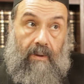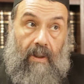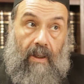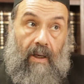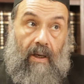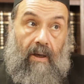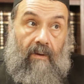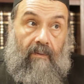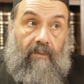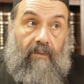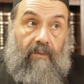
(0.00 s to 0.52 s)

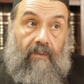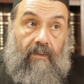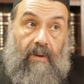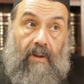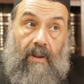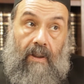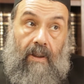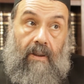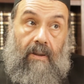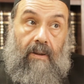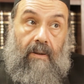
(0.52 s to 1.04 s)
have
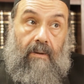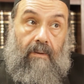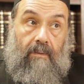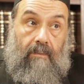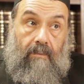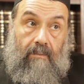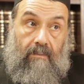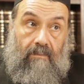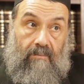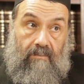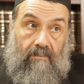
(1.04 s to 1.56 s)
a
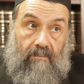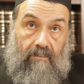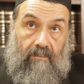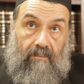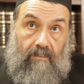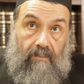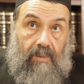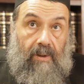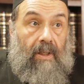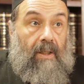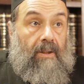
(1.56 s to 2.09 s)

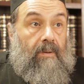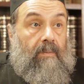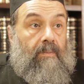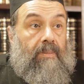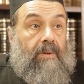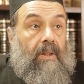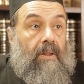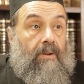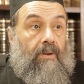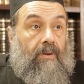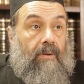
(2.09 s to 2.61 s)
blood
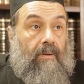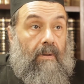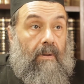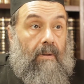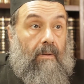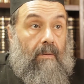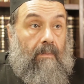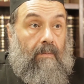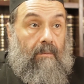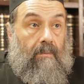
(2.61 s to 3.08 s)
pressure